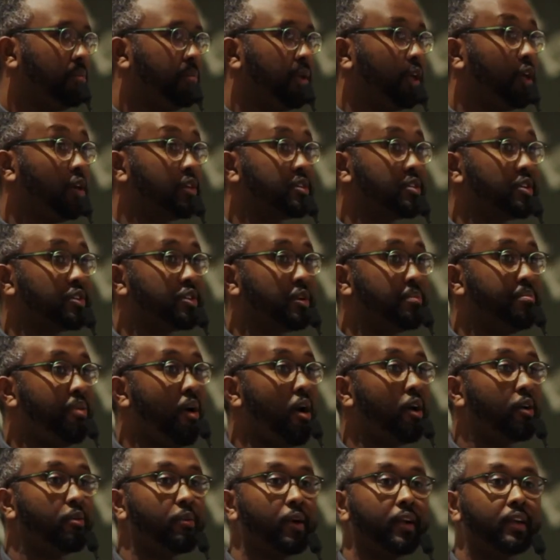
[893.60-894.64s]
Because there's a
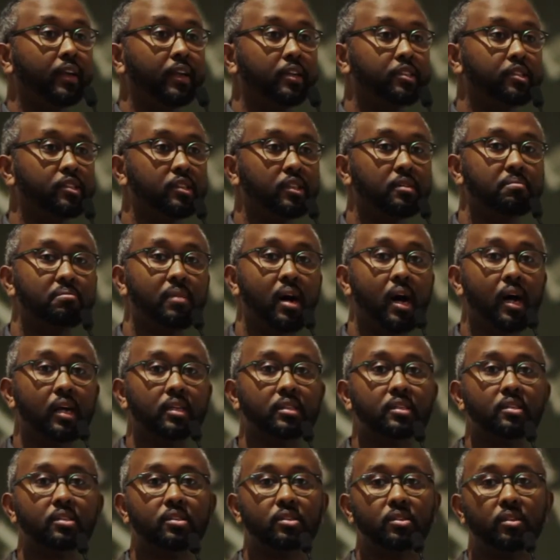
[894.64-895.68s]
park right next to the
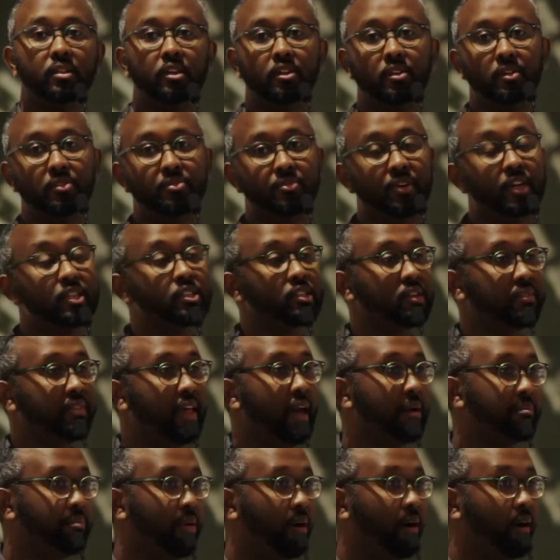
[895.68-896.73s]
mosque, so they're the friends of
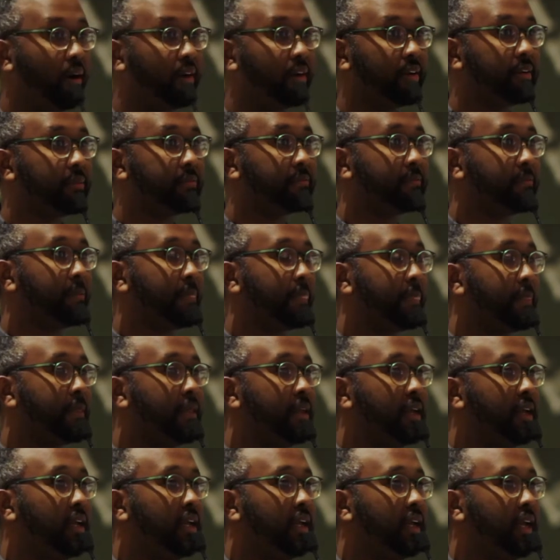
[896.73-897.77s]
that park.
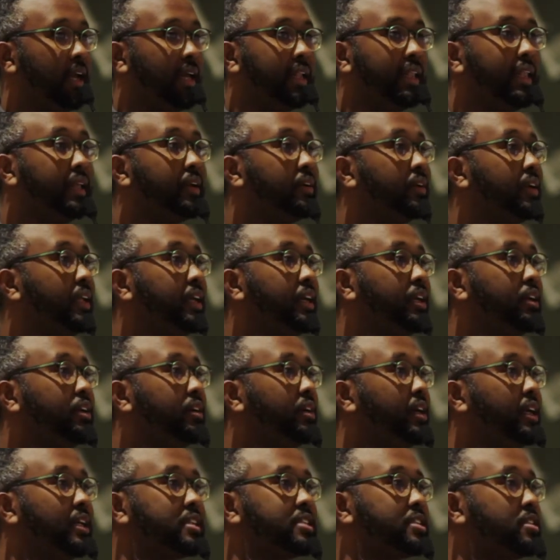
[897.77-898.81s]
And literally,
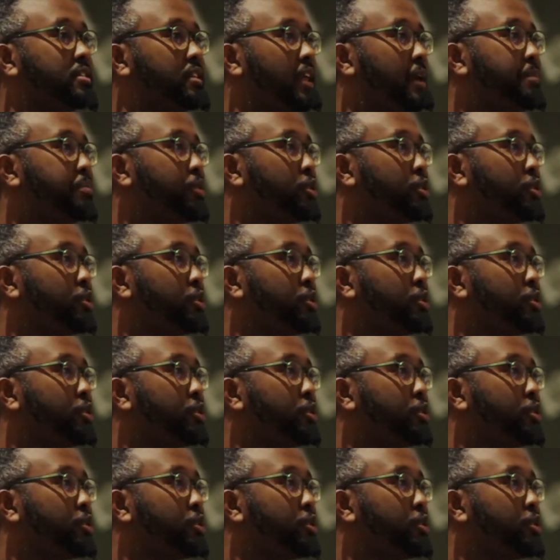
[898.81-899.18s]
they